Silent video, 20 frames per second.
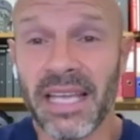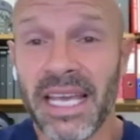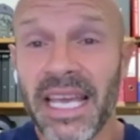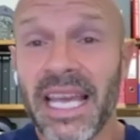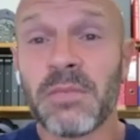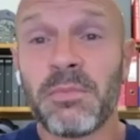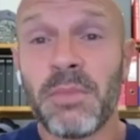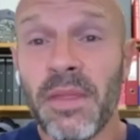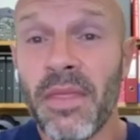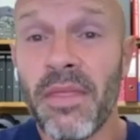He
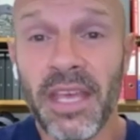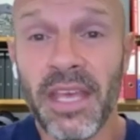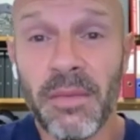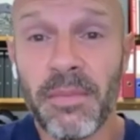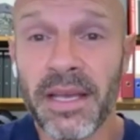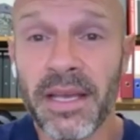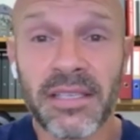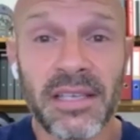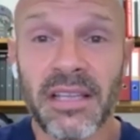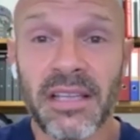has been the
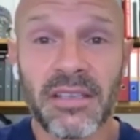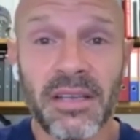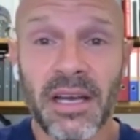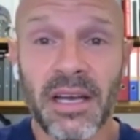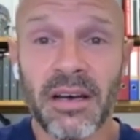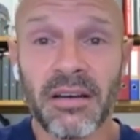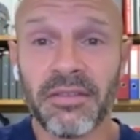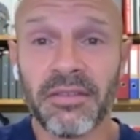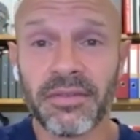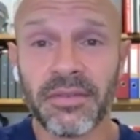best centre
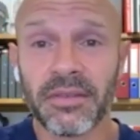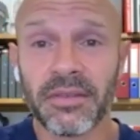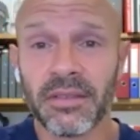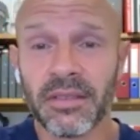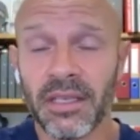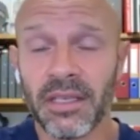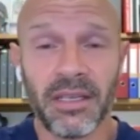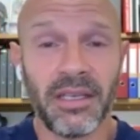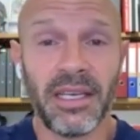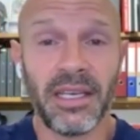half,
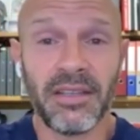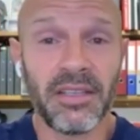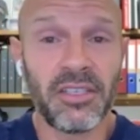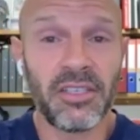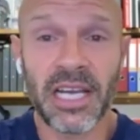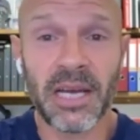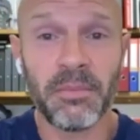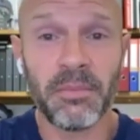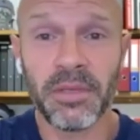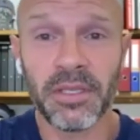in the
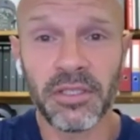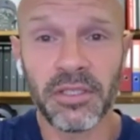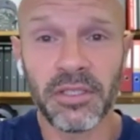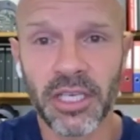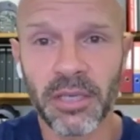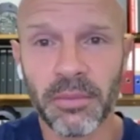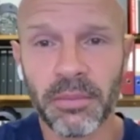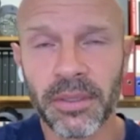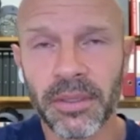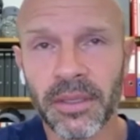Championship.